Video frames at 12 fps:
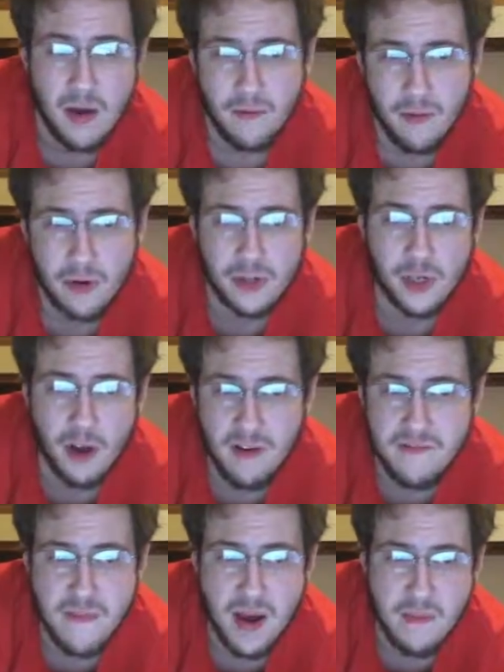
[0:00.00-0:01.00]
first
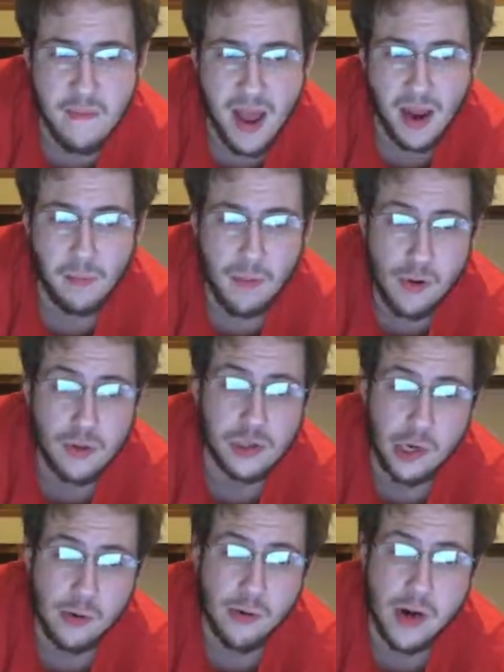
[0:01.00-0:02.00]
off my Mac Pro's
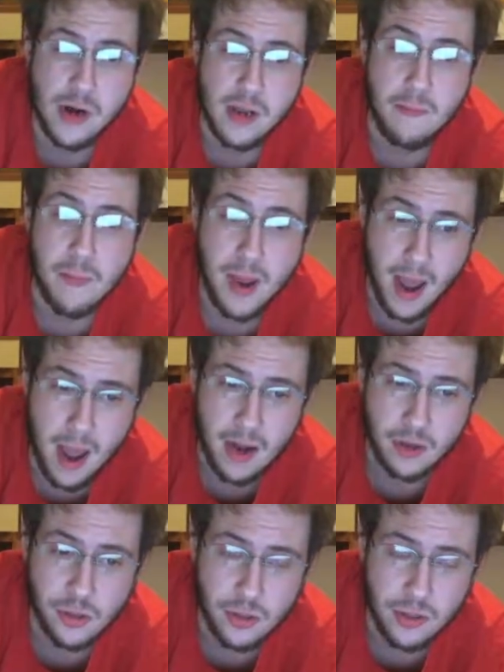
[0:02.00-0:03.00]
already
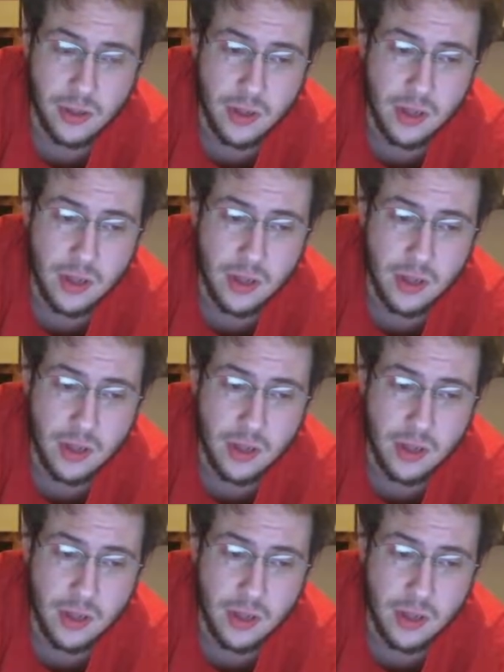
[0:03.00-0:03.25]
patched